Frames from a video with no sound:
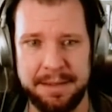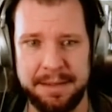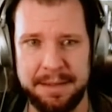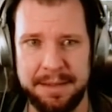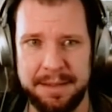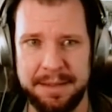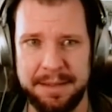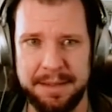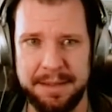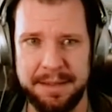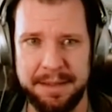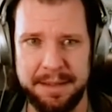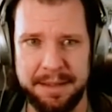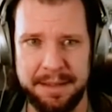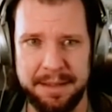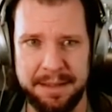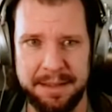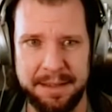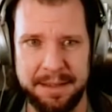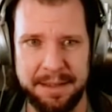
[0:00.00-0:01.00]

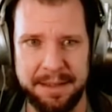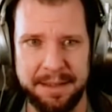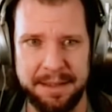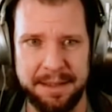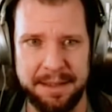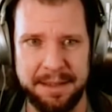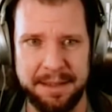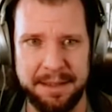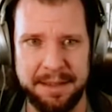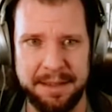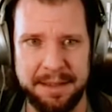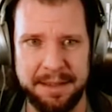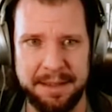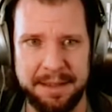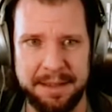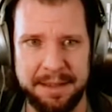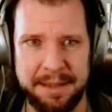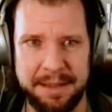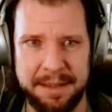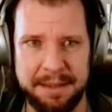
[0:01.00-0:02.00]

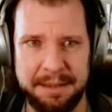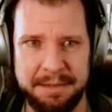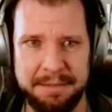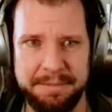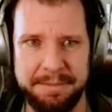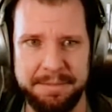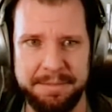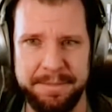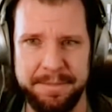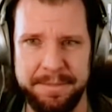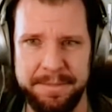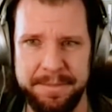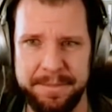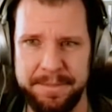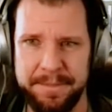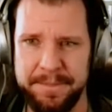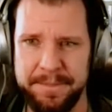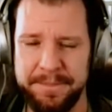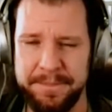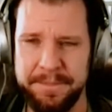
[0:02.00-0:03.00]

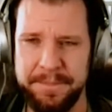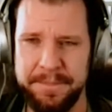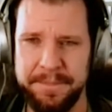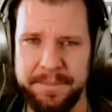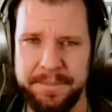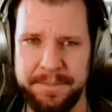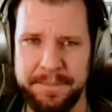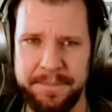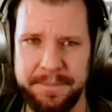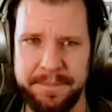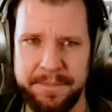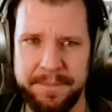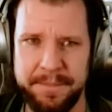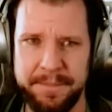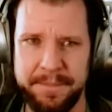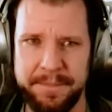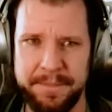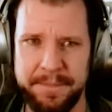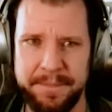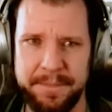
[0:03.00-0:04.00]

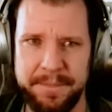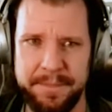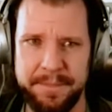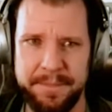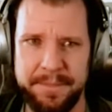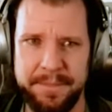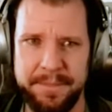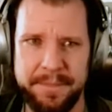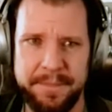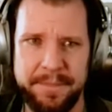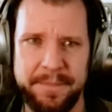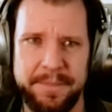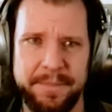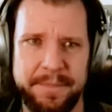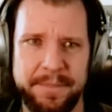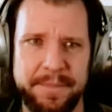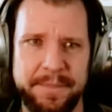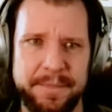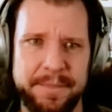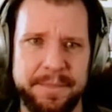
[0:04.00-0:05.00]

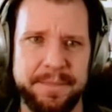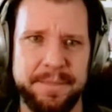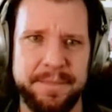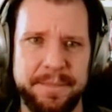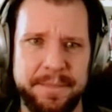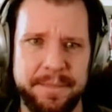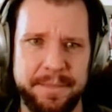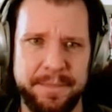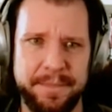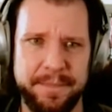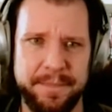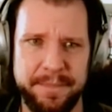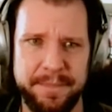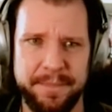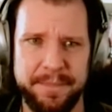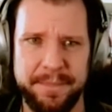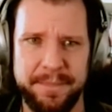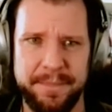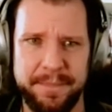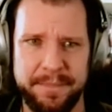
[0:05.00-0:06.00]

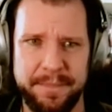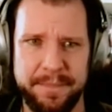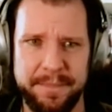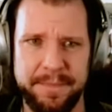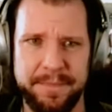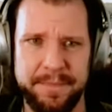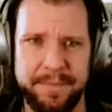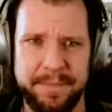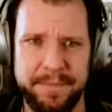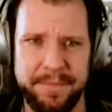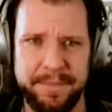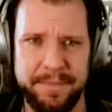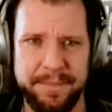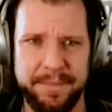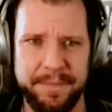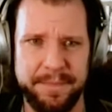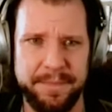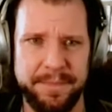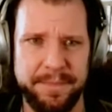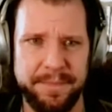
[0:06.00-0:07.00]

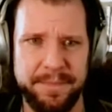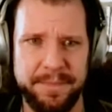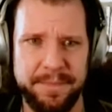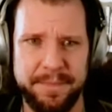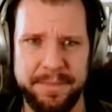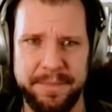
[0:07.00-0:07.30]
No words are spoken by the person on screen.